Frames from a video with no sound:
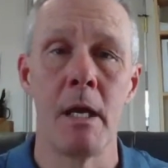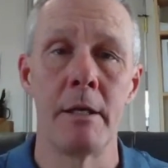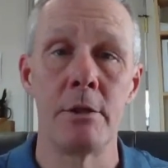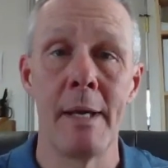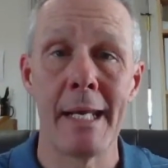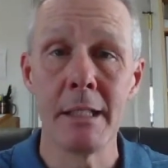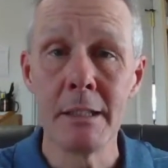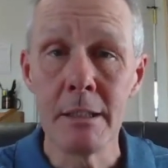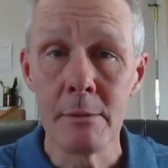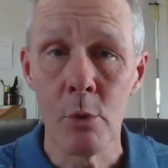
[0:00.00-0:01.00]
You had a
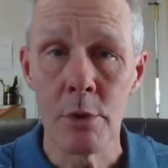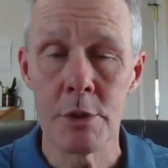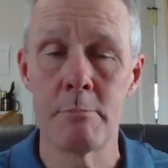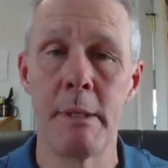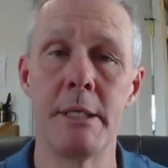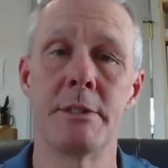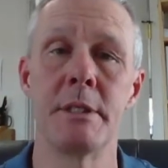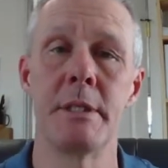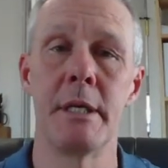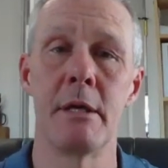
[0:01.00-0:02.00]
little more space
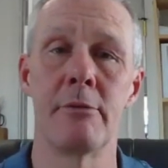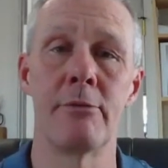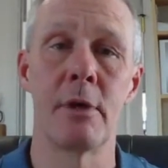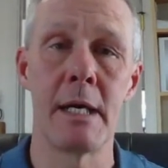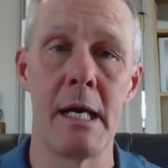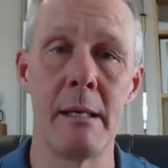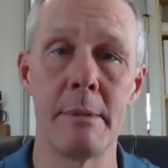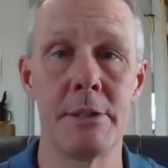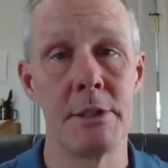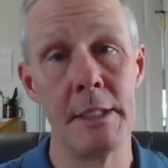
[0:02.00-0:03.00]
in there for
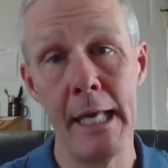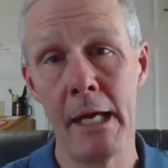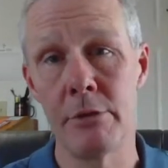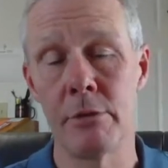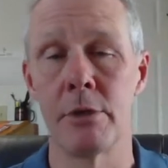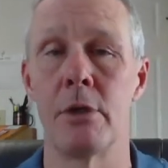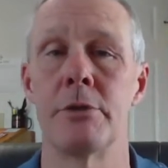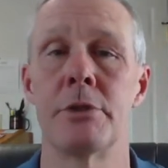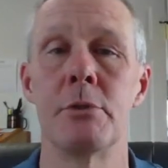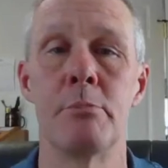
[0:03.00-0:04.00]
comments, and now you could
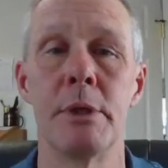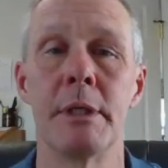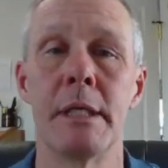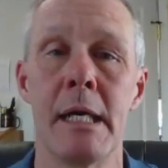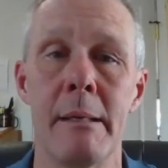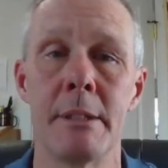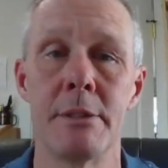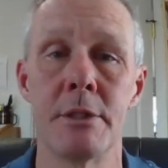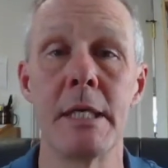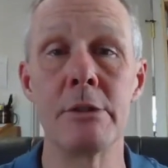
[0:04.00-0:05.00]
also put
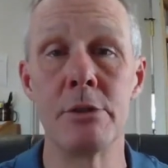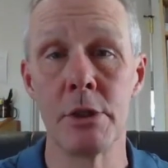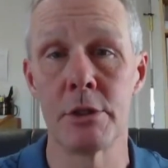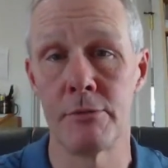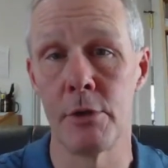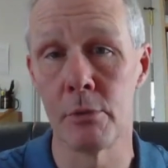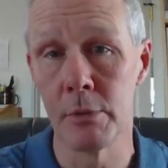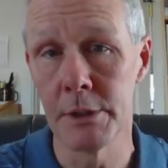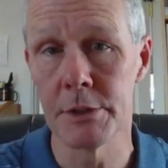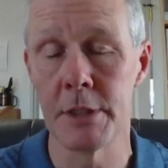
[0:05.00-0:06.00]
comments just for the
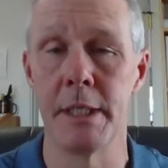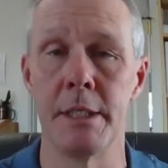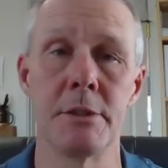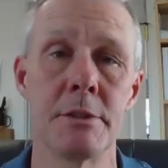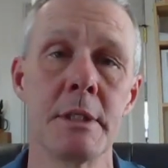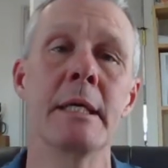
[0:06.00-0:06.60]
real estate agents.